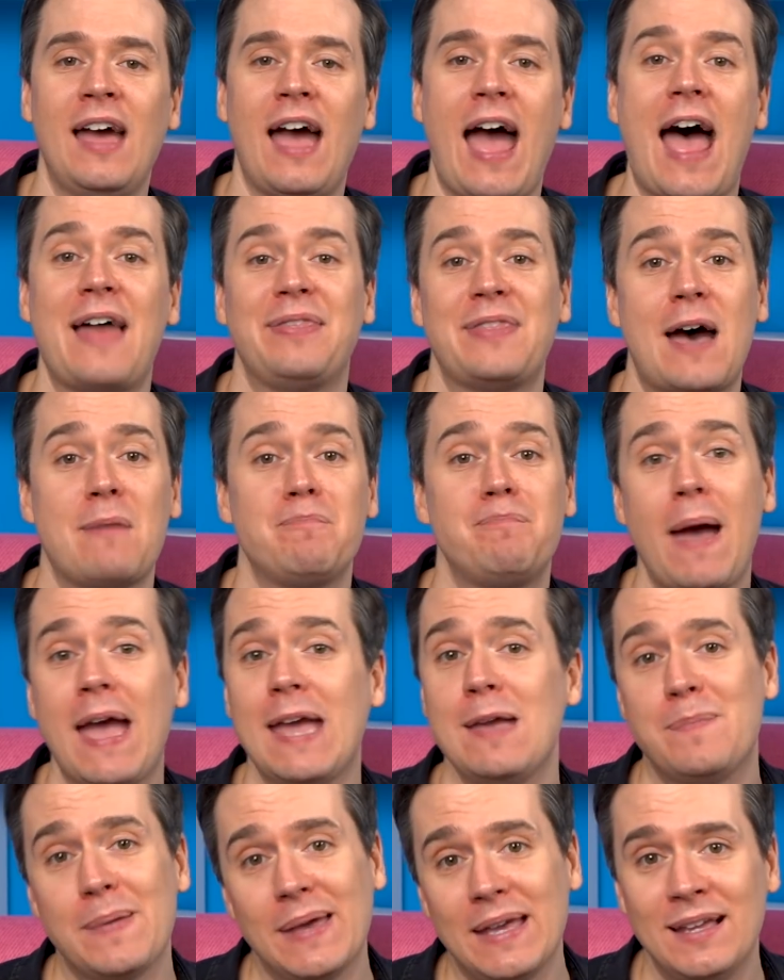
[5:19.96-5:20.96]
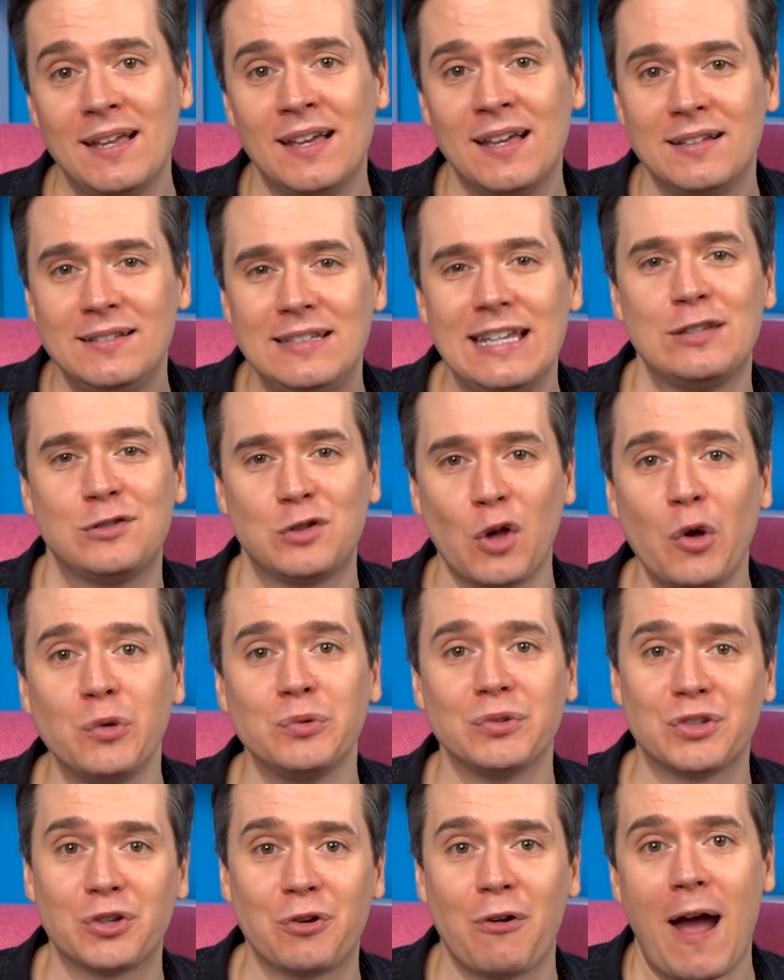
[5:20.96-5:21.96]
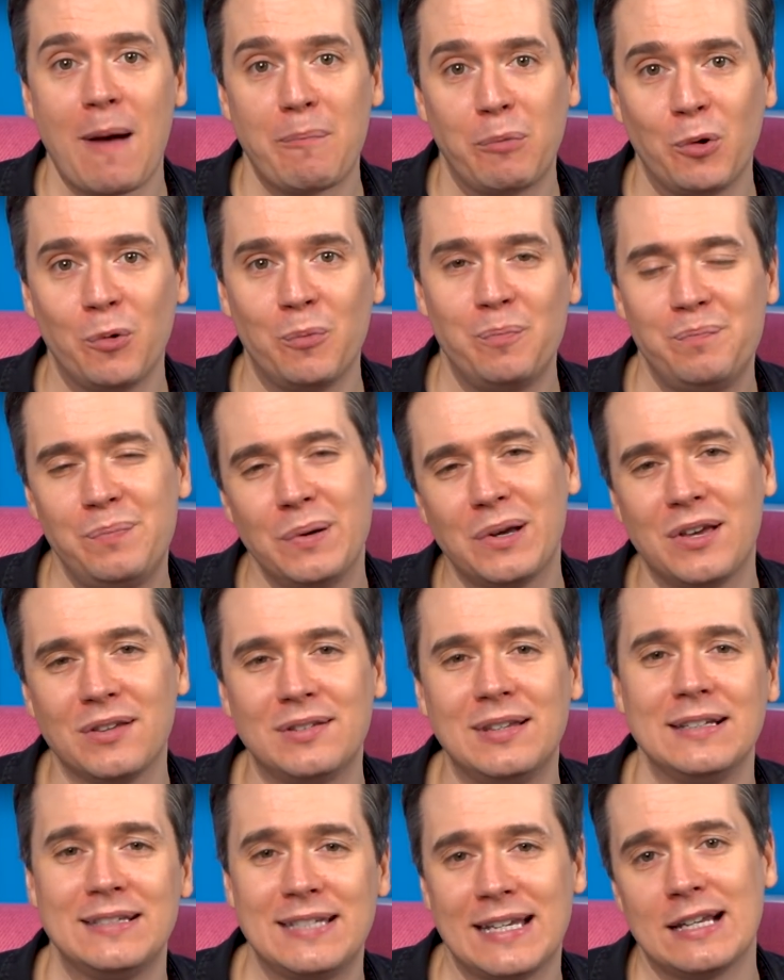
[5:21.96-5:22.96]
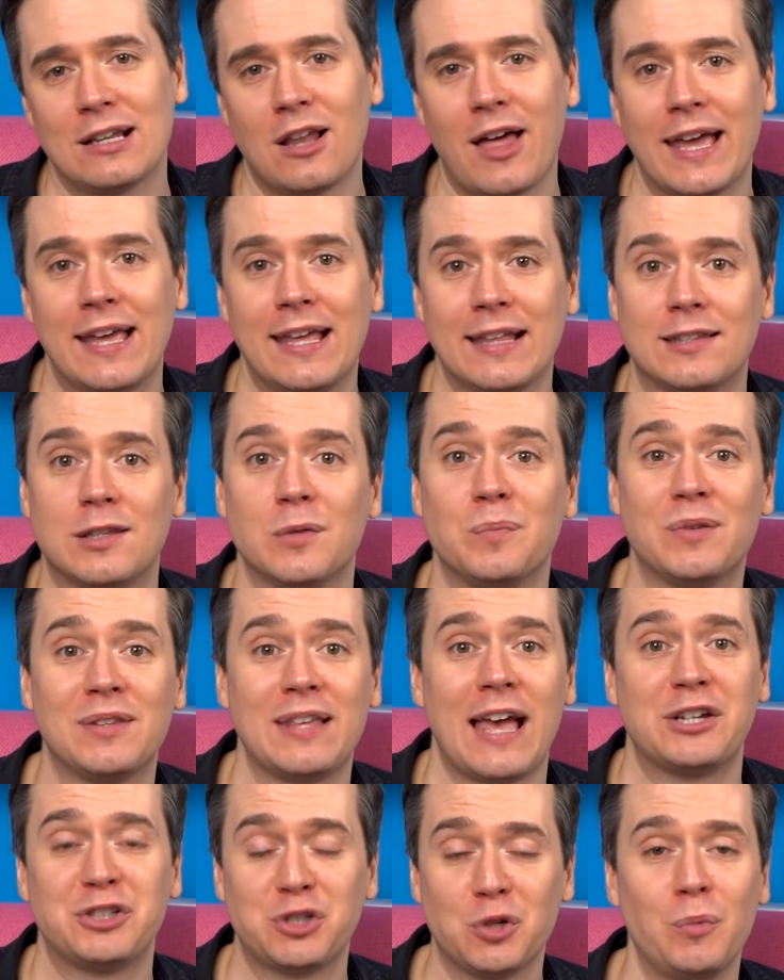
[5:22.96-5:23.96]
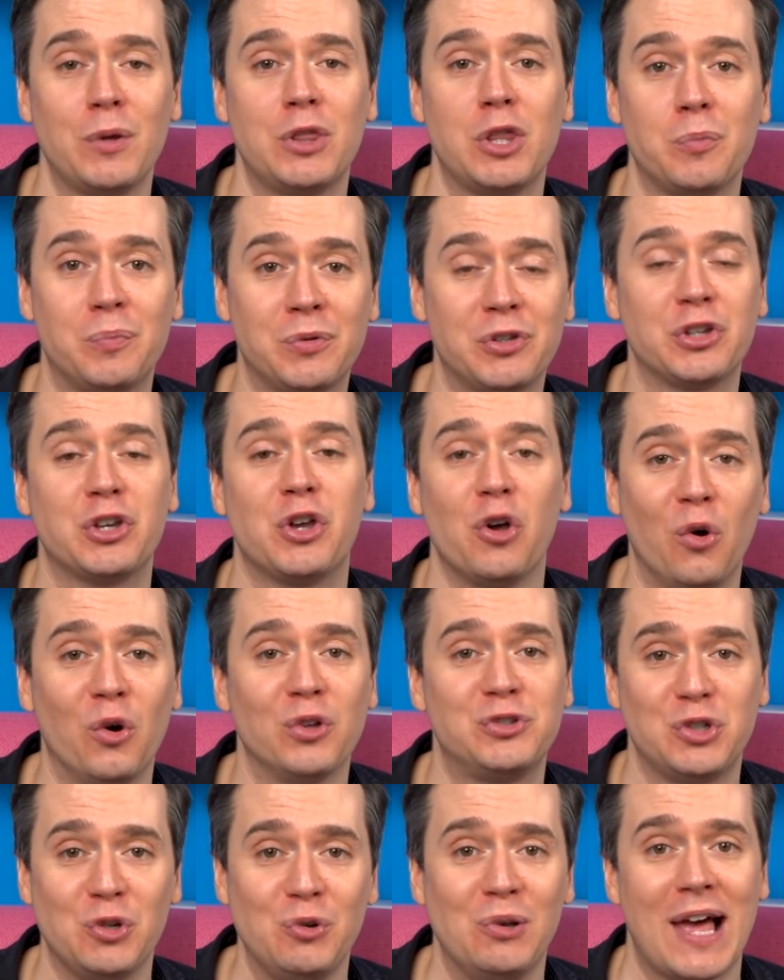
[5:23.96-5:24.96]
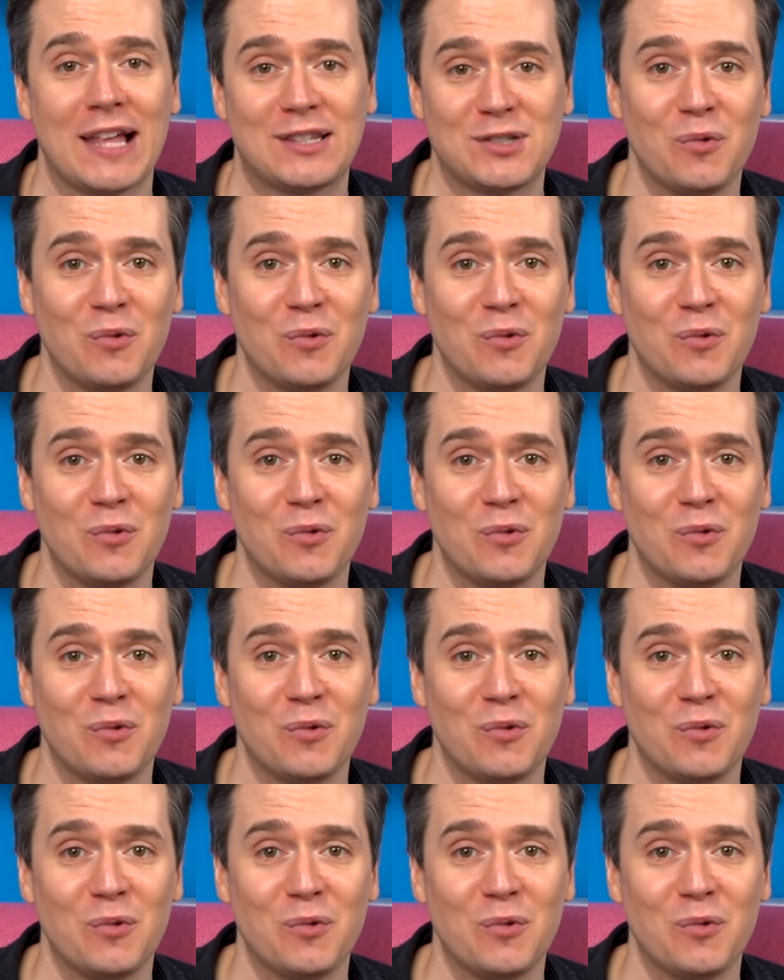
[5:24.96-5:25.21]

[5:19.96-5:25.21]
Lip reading: and that baby disowned Scrabble because it didn't like its obsession with obscure 2-letter